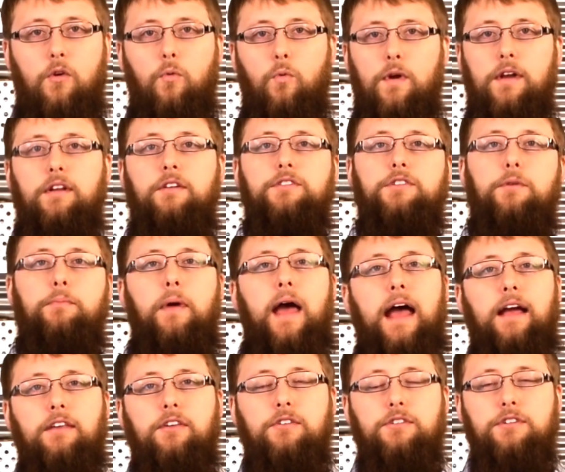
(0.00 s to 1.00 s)
Windows or
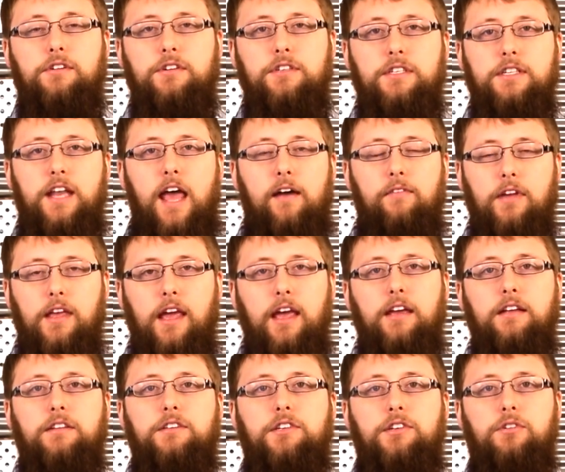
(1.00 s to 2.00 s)
Mac users
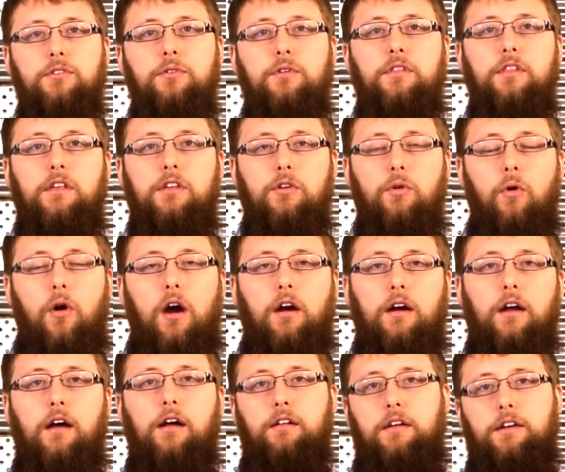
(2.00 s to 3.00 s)
navigate to the
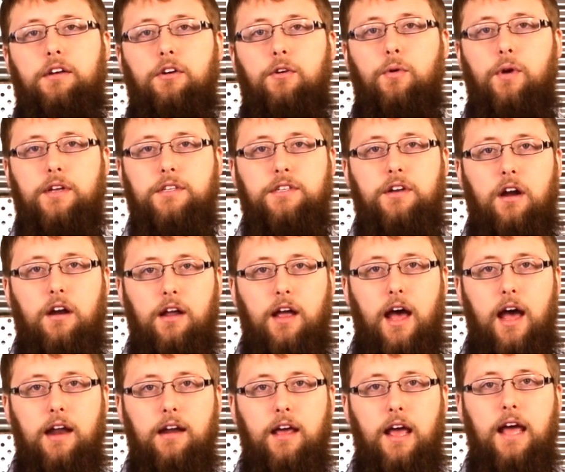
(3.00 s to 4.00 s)
URL in your Quick Start
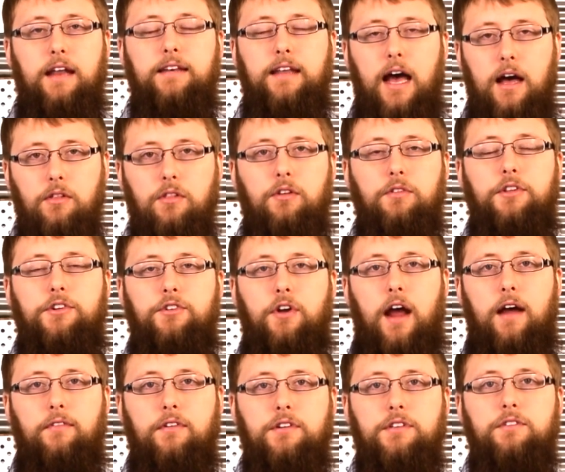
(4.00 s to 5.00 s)
Guide and download the
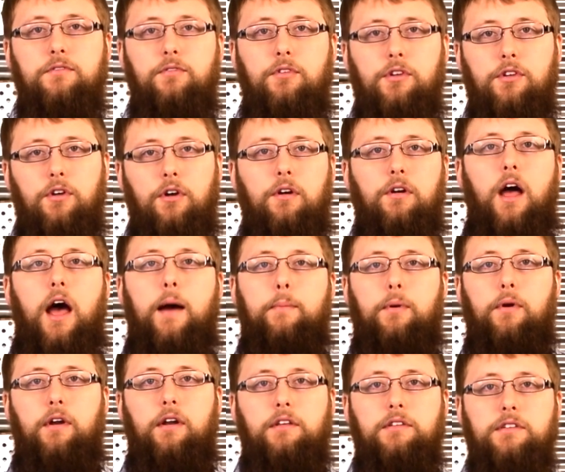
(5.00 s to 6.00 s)
drivers for your
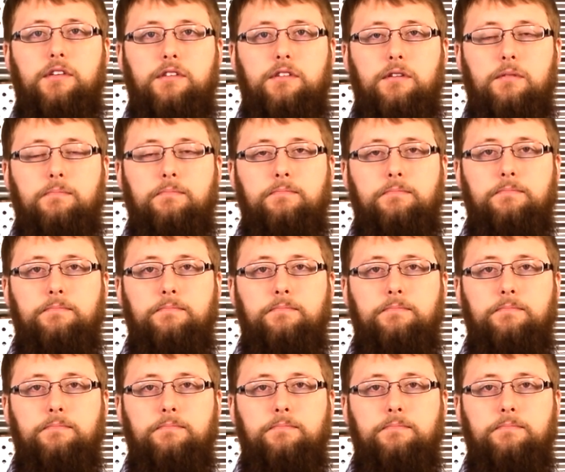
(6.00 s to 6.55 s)
operating system.